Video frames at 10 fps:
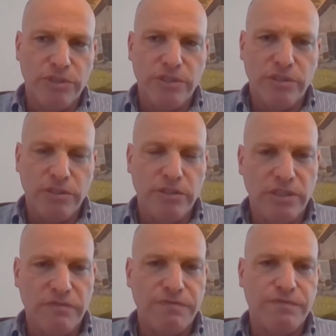this.
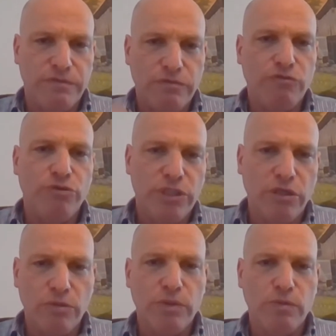If we
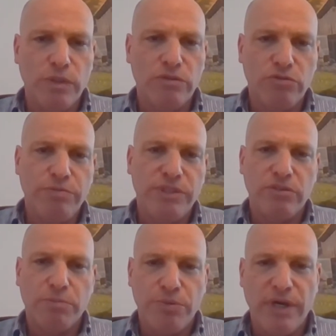don't want to be
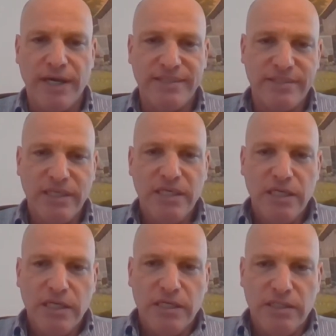surprised,
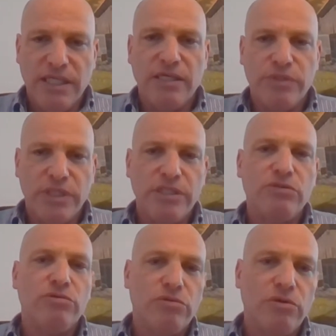then we need
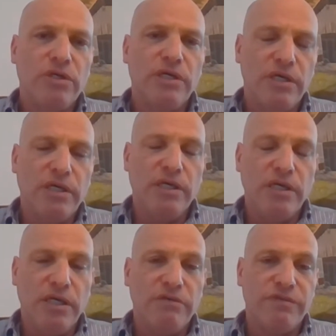to
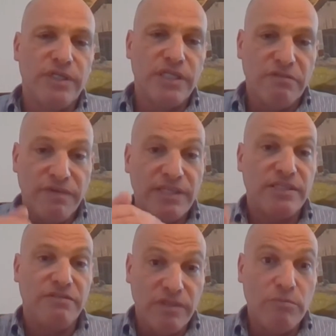even
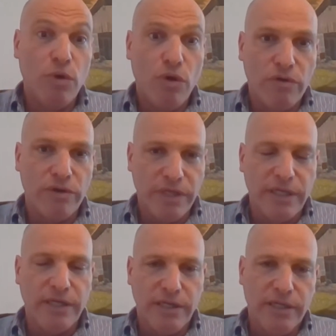invest even more
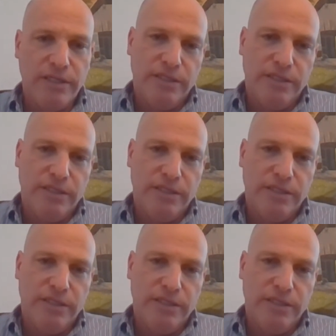in